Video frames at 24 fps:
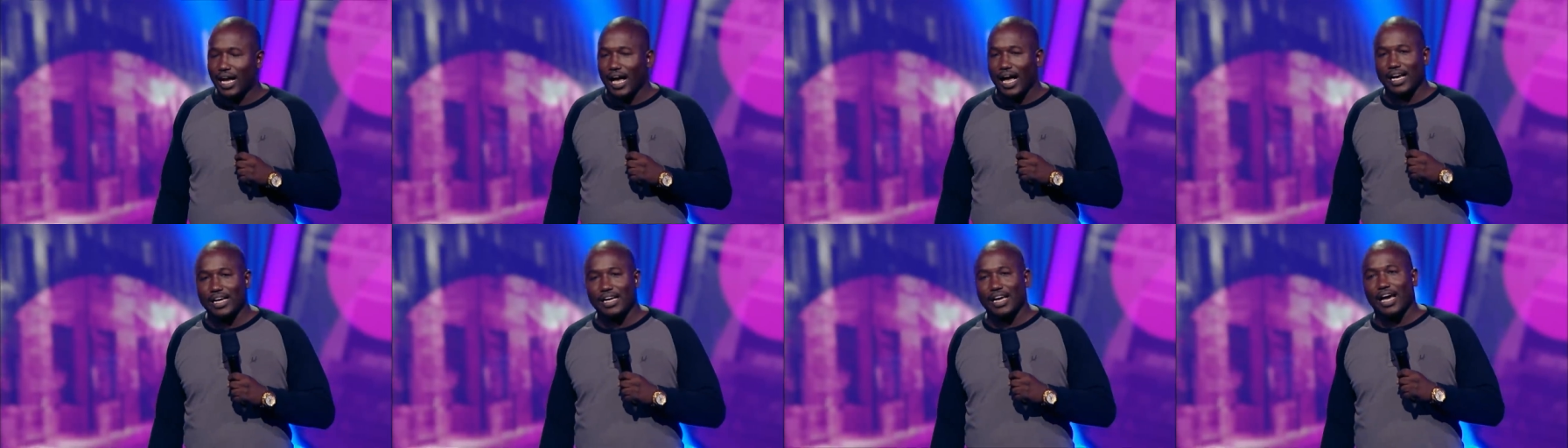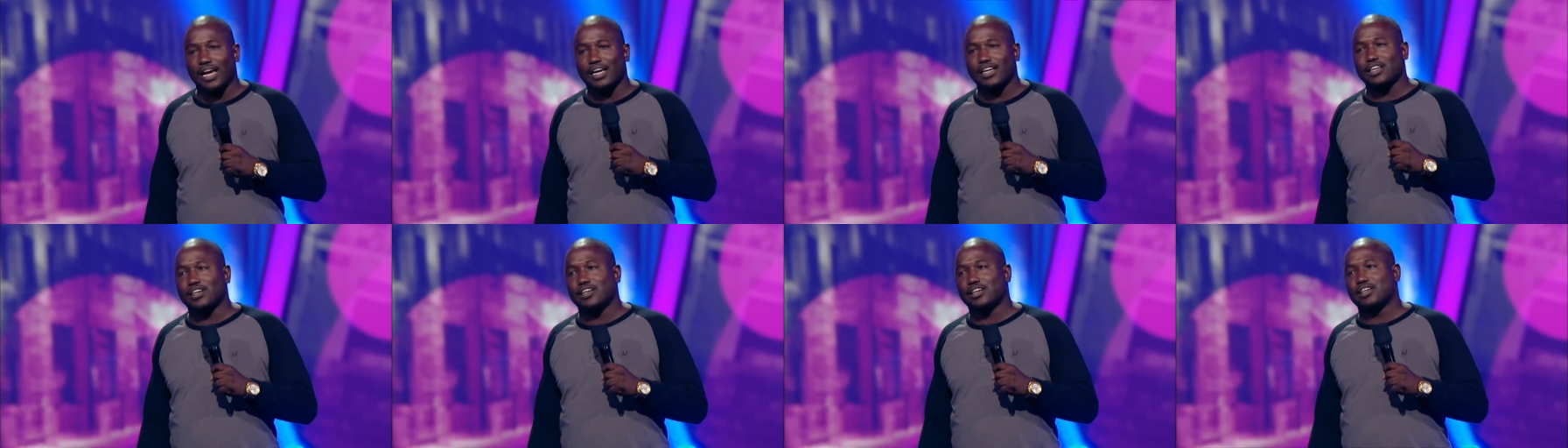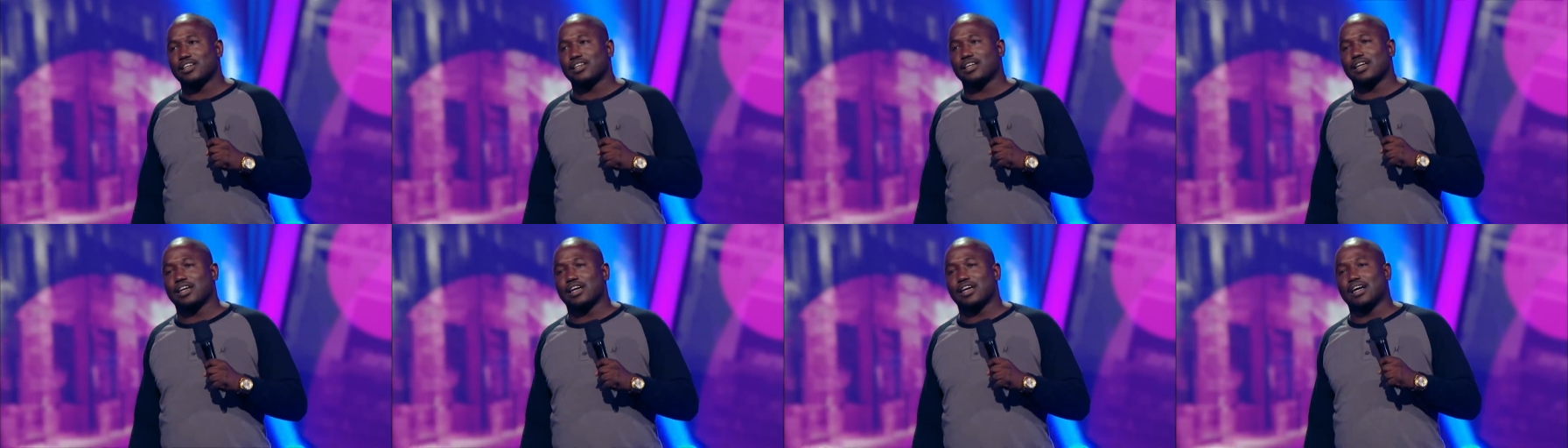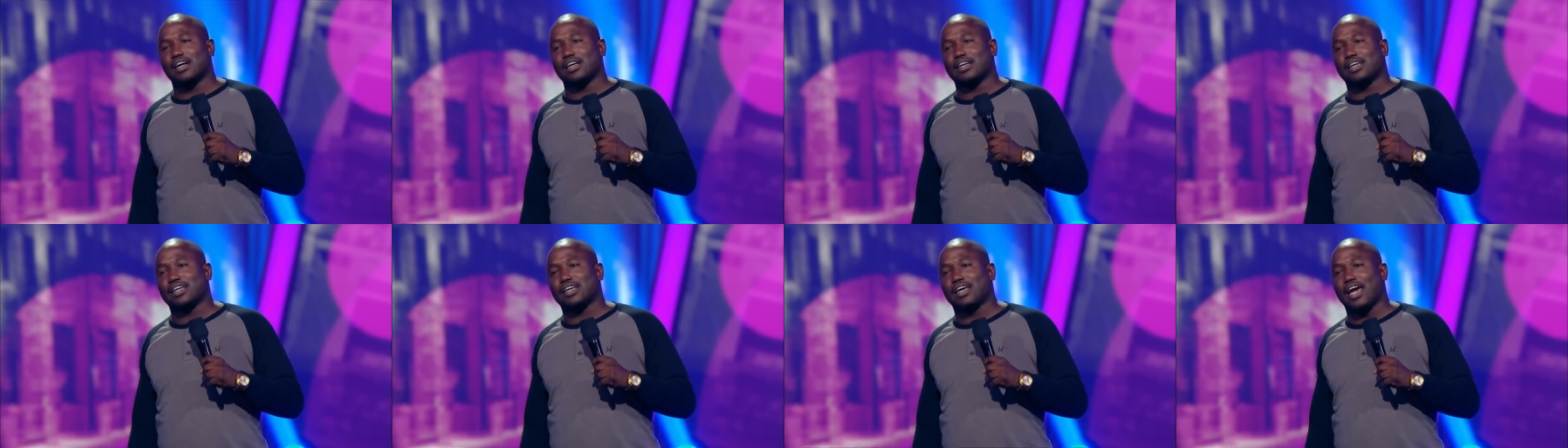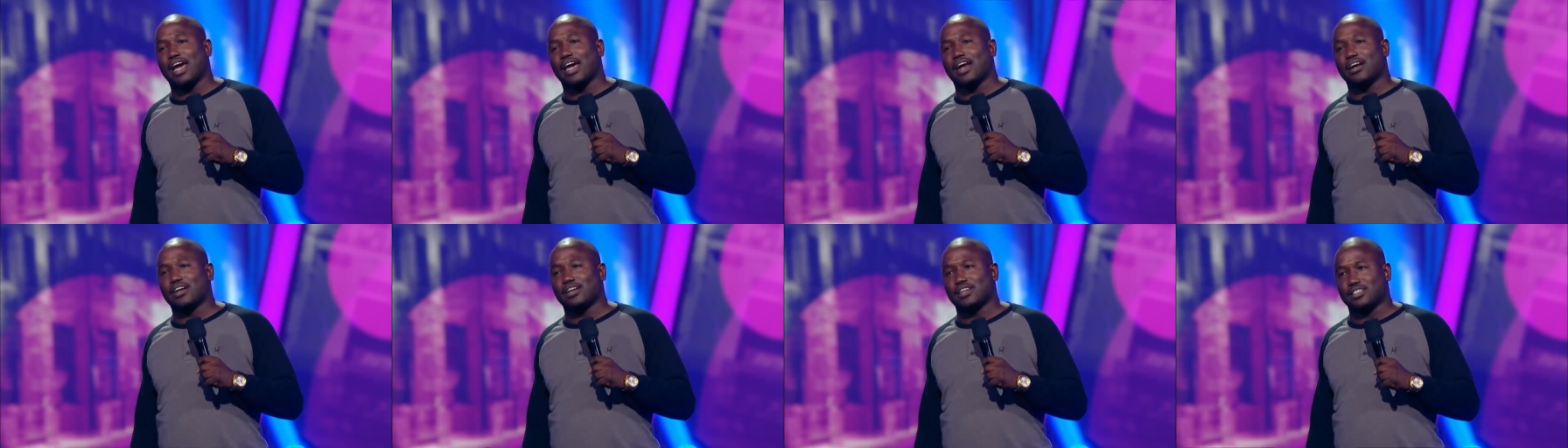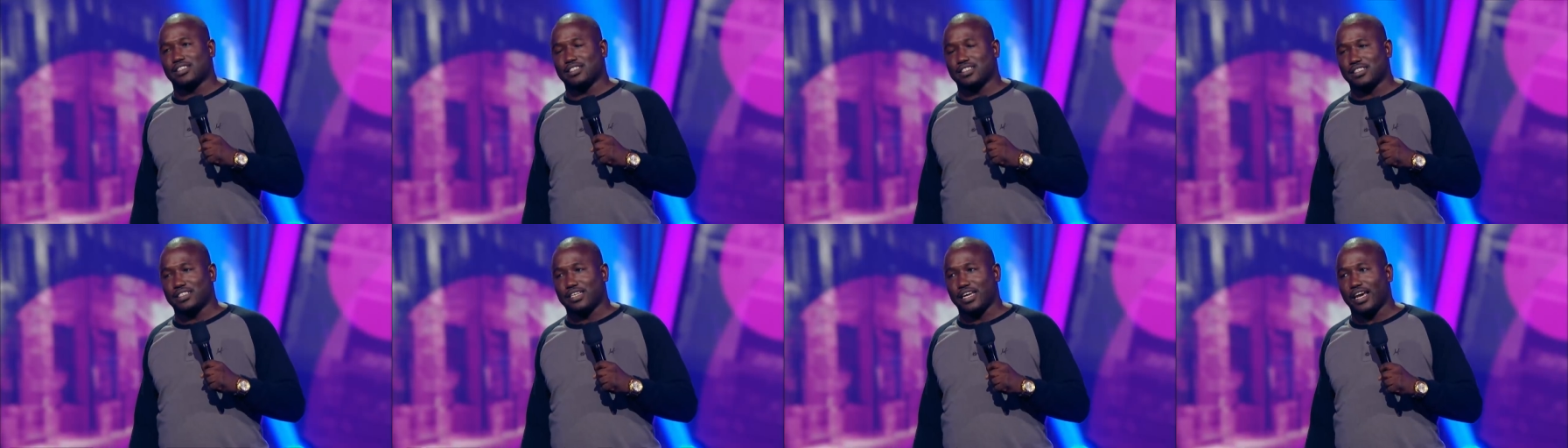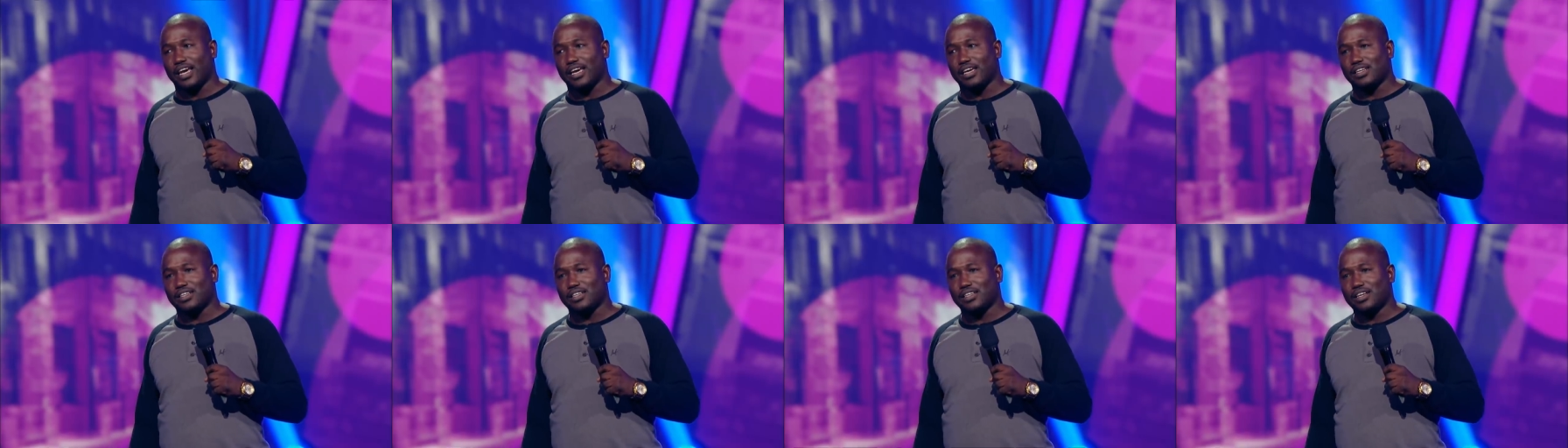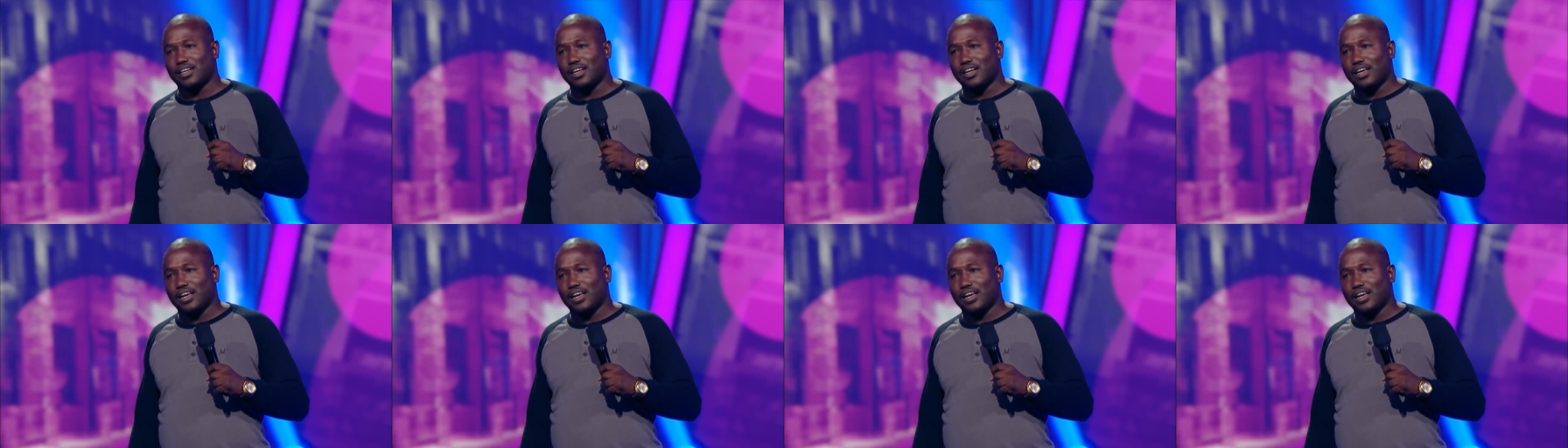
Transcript: I got here to uh, Canada today.